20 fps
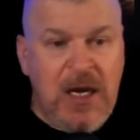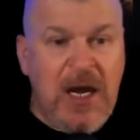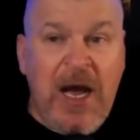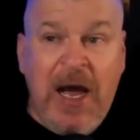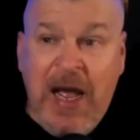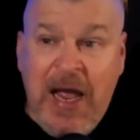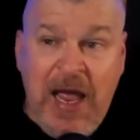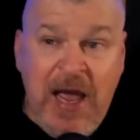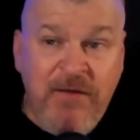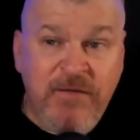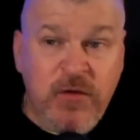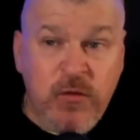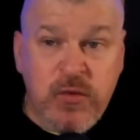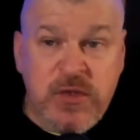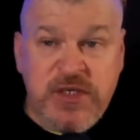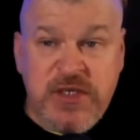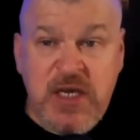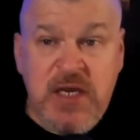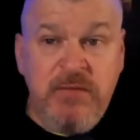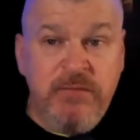I have the
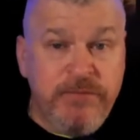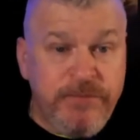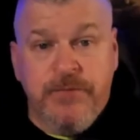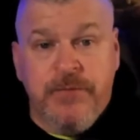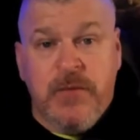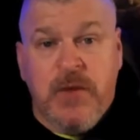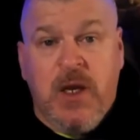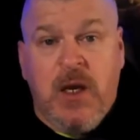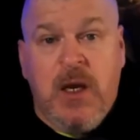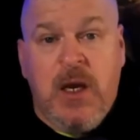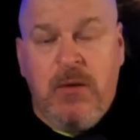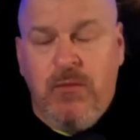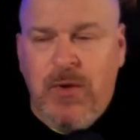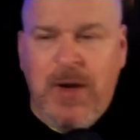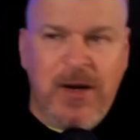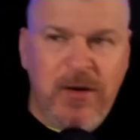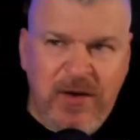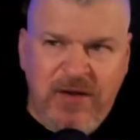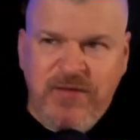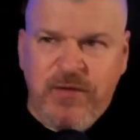receipt. Uh, well,
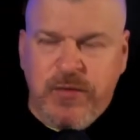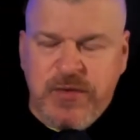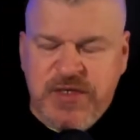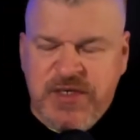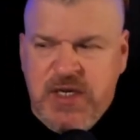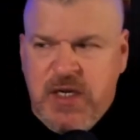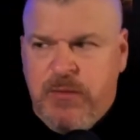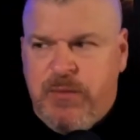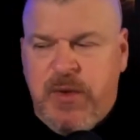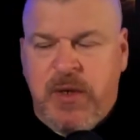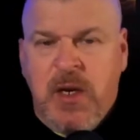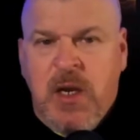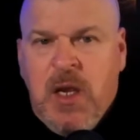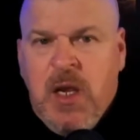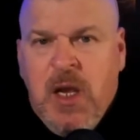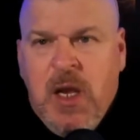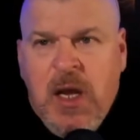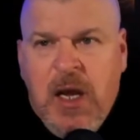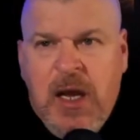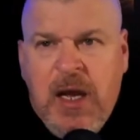I don't have the receipt, but
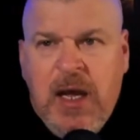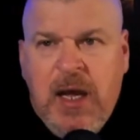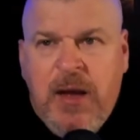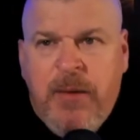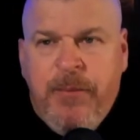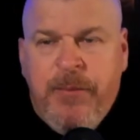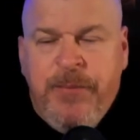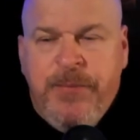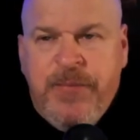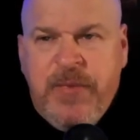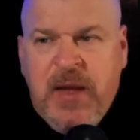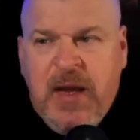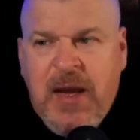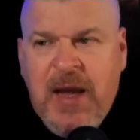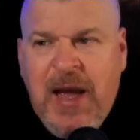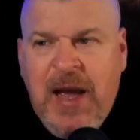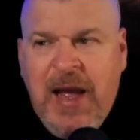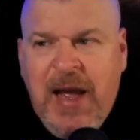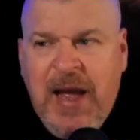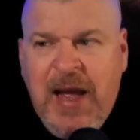um,
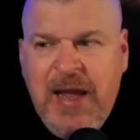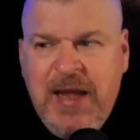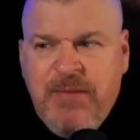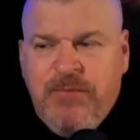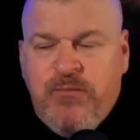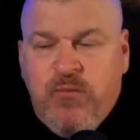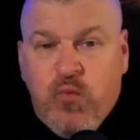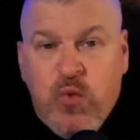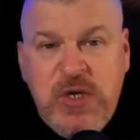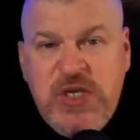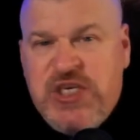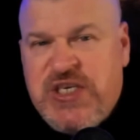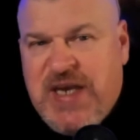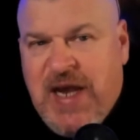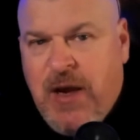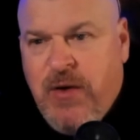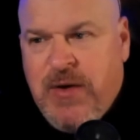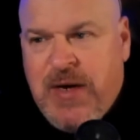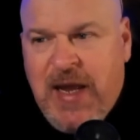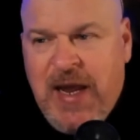I, I reached
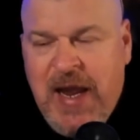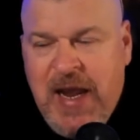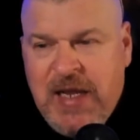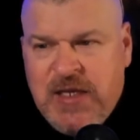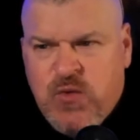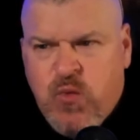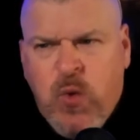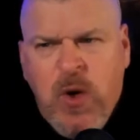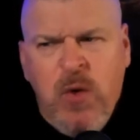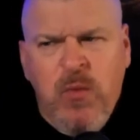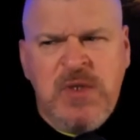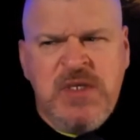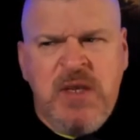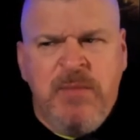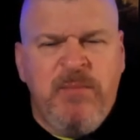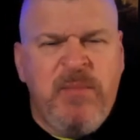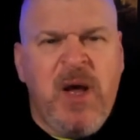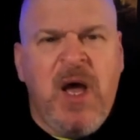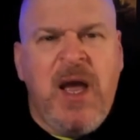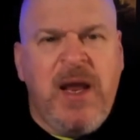out and I asked, where was
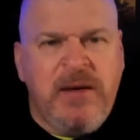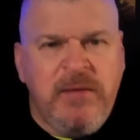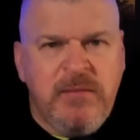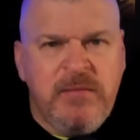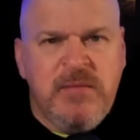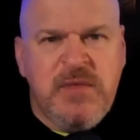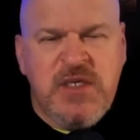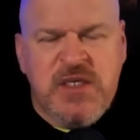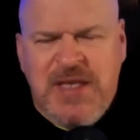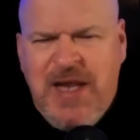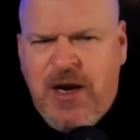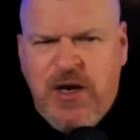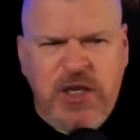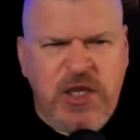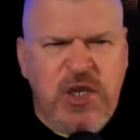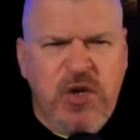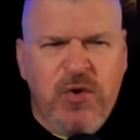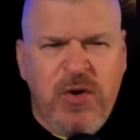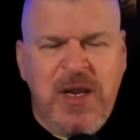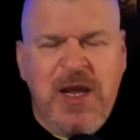it bought? Just out of
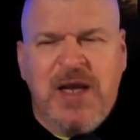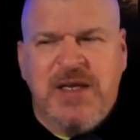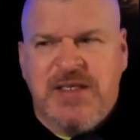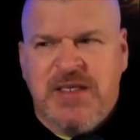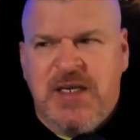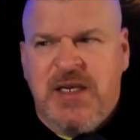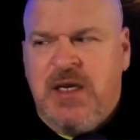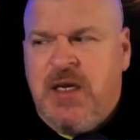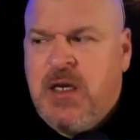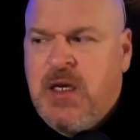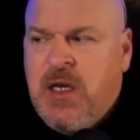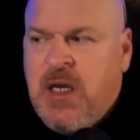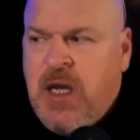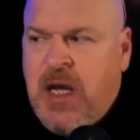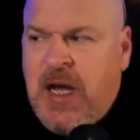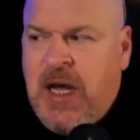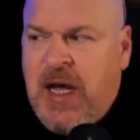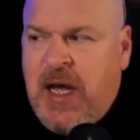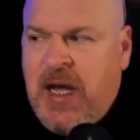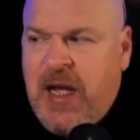curiosity,
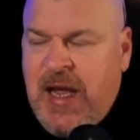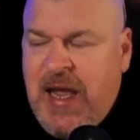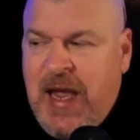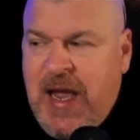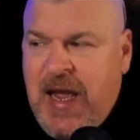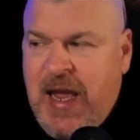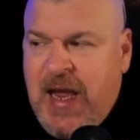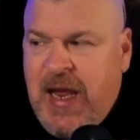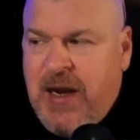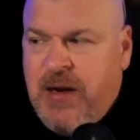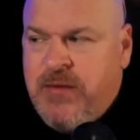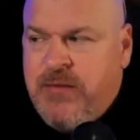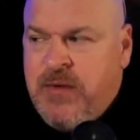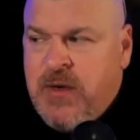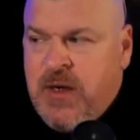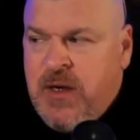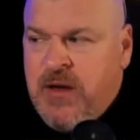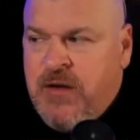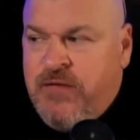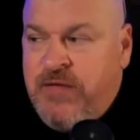uh, and
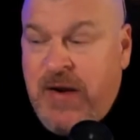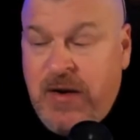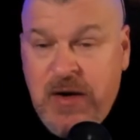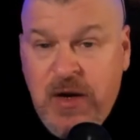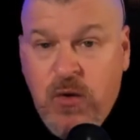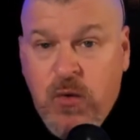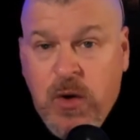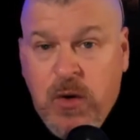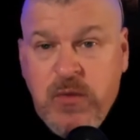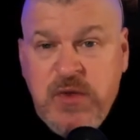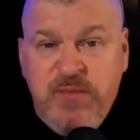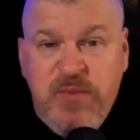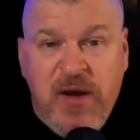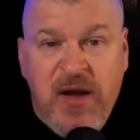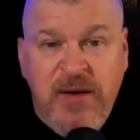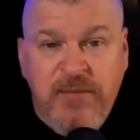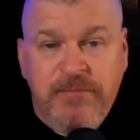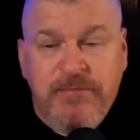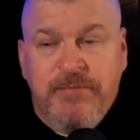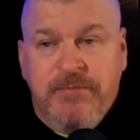found out where it was
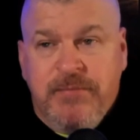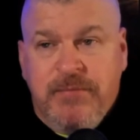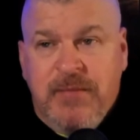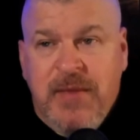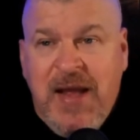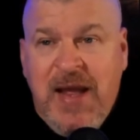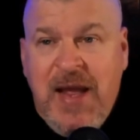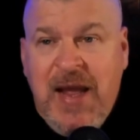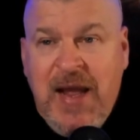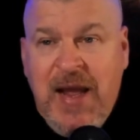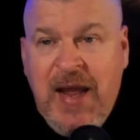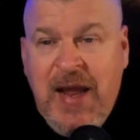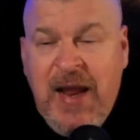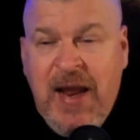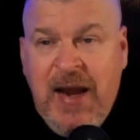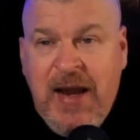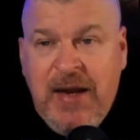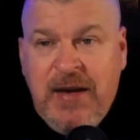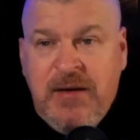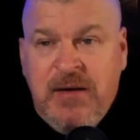bought.
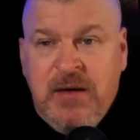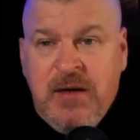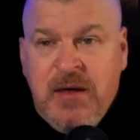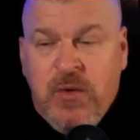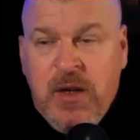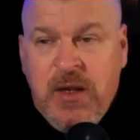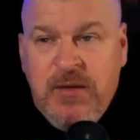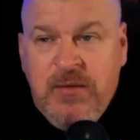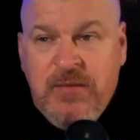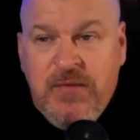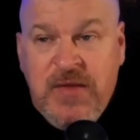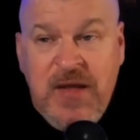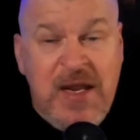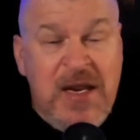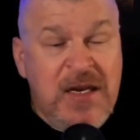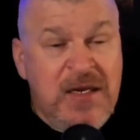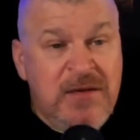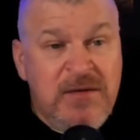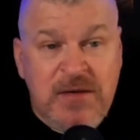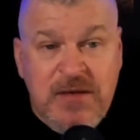And
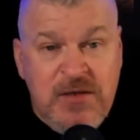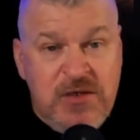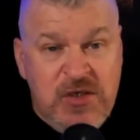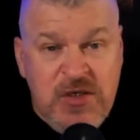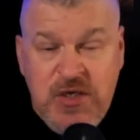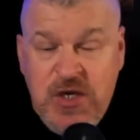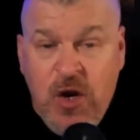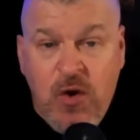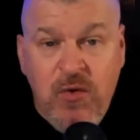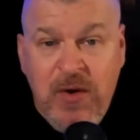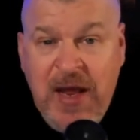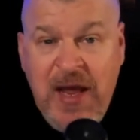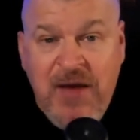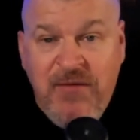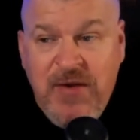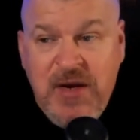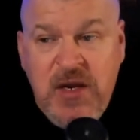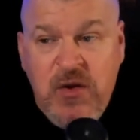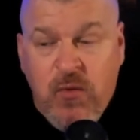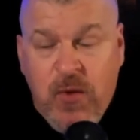they don't
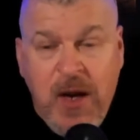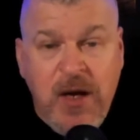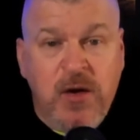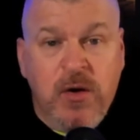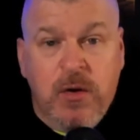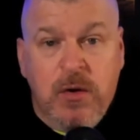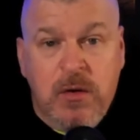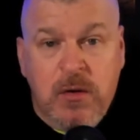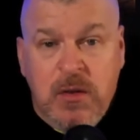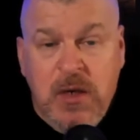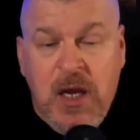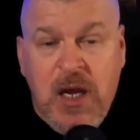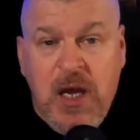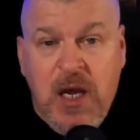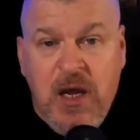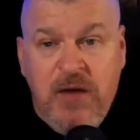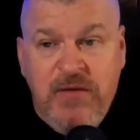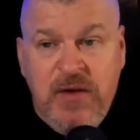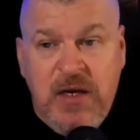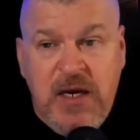have any record
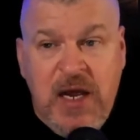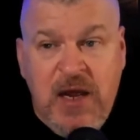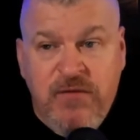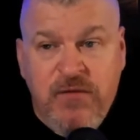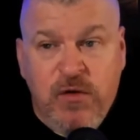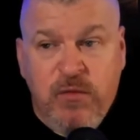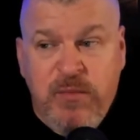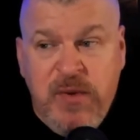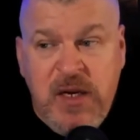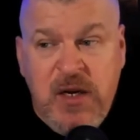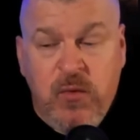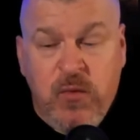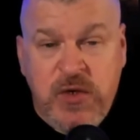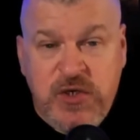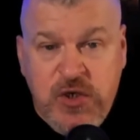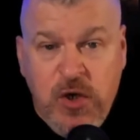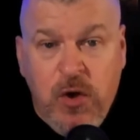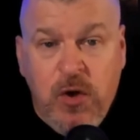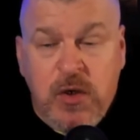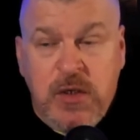of it ever being
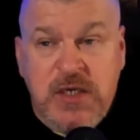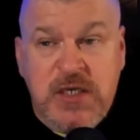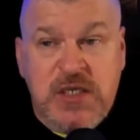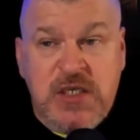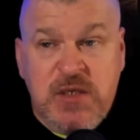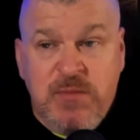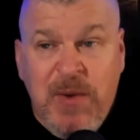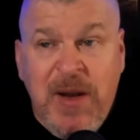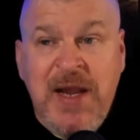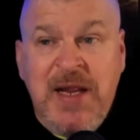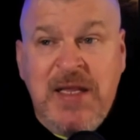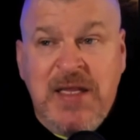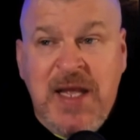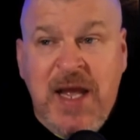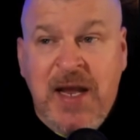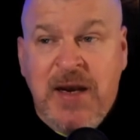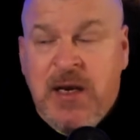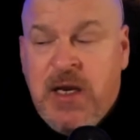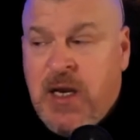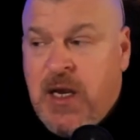returned, despite
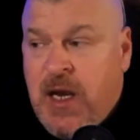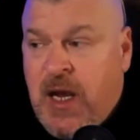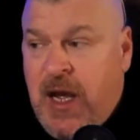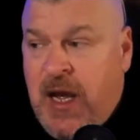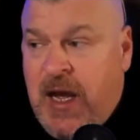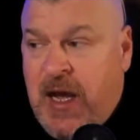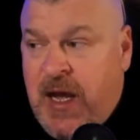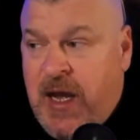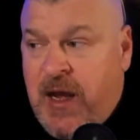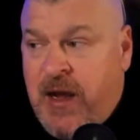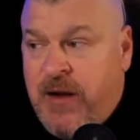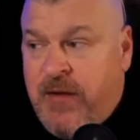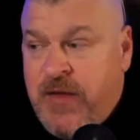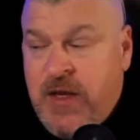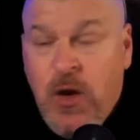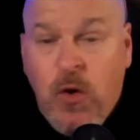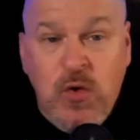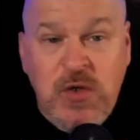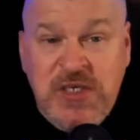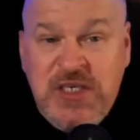that uh,
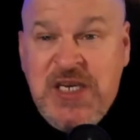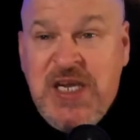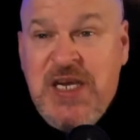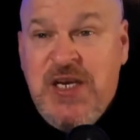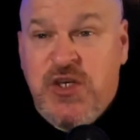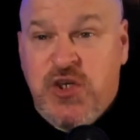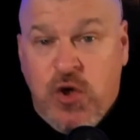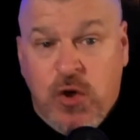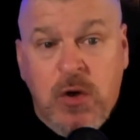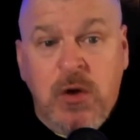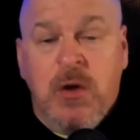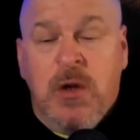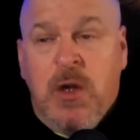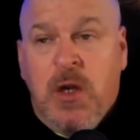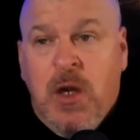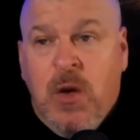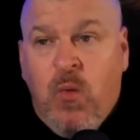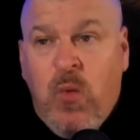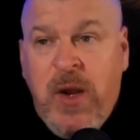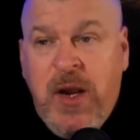the old teacher
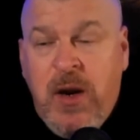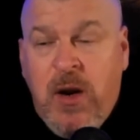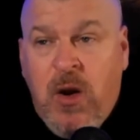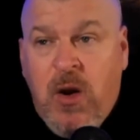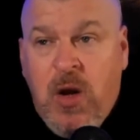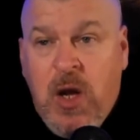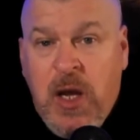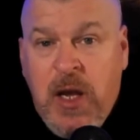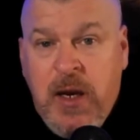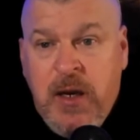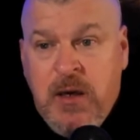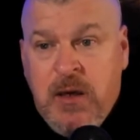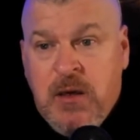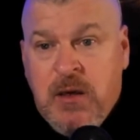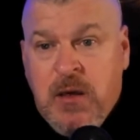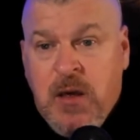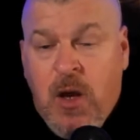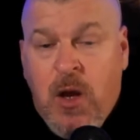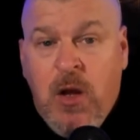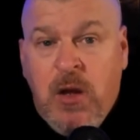went on
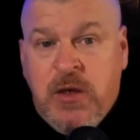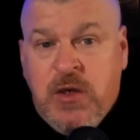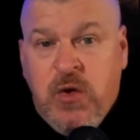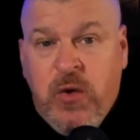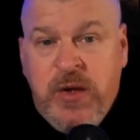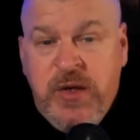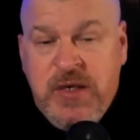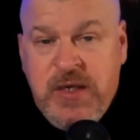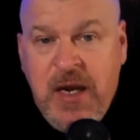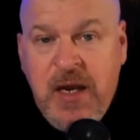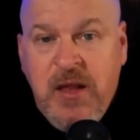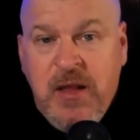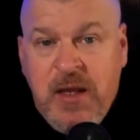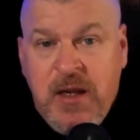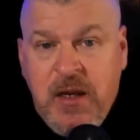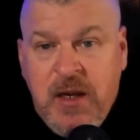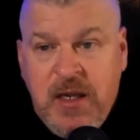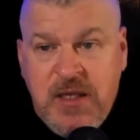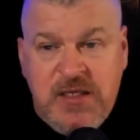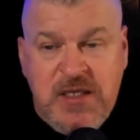Altcoin
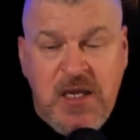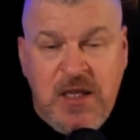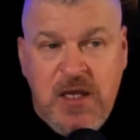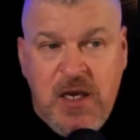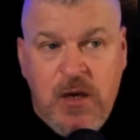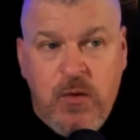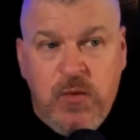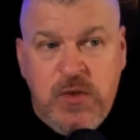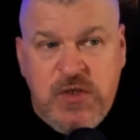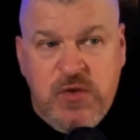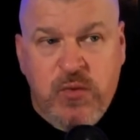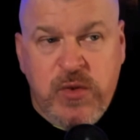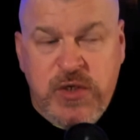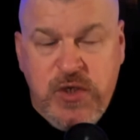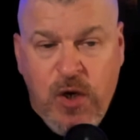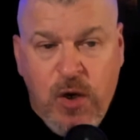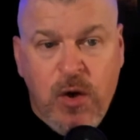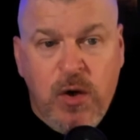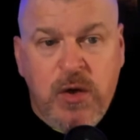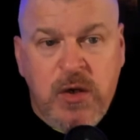Daily and said that it was
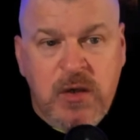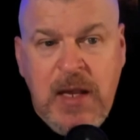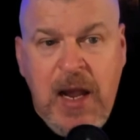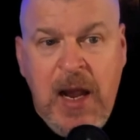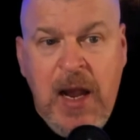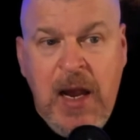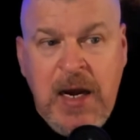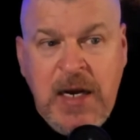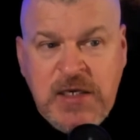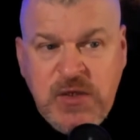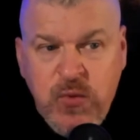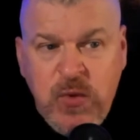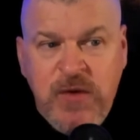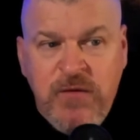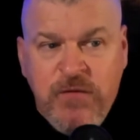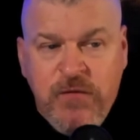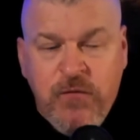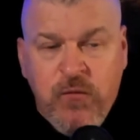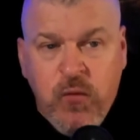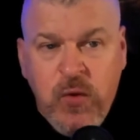returned. And as
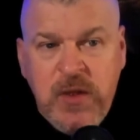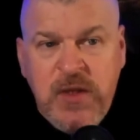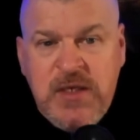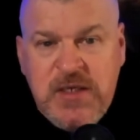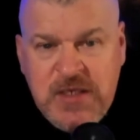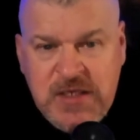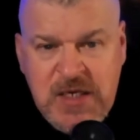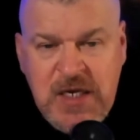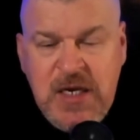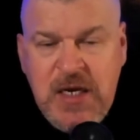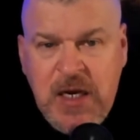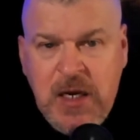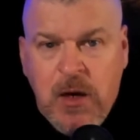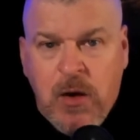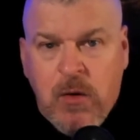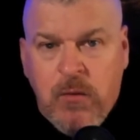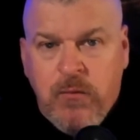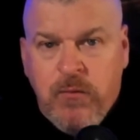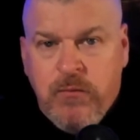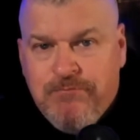we've really seen
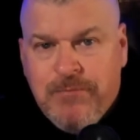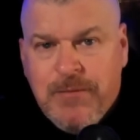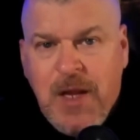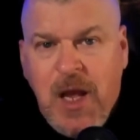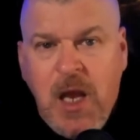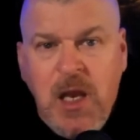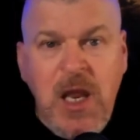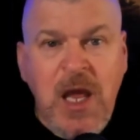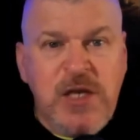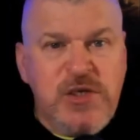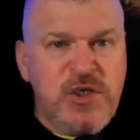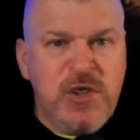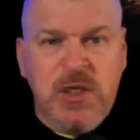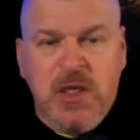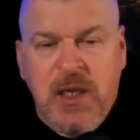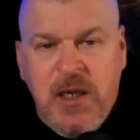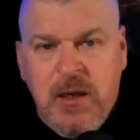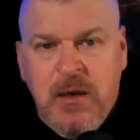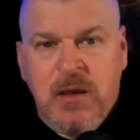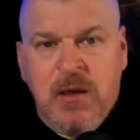here,
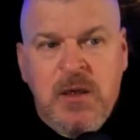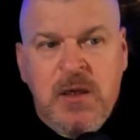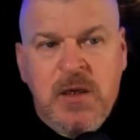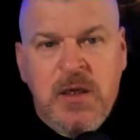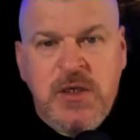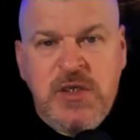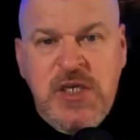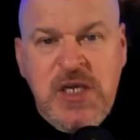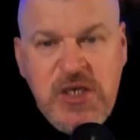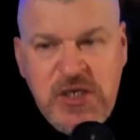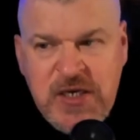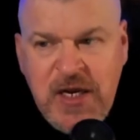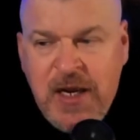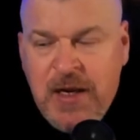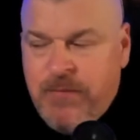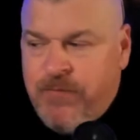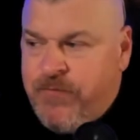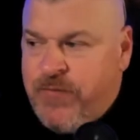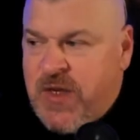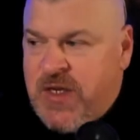allegedly, T
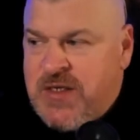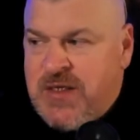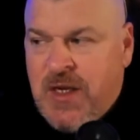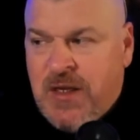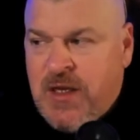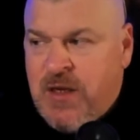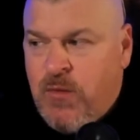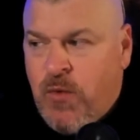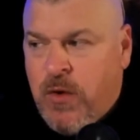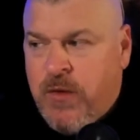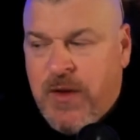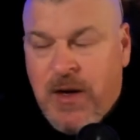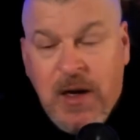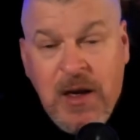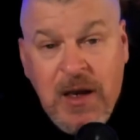J is nothing more than a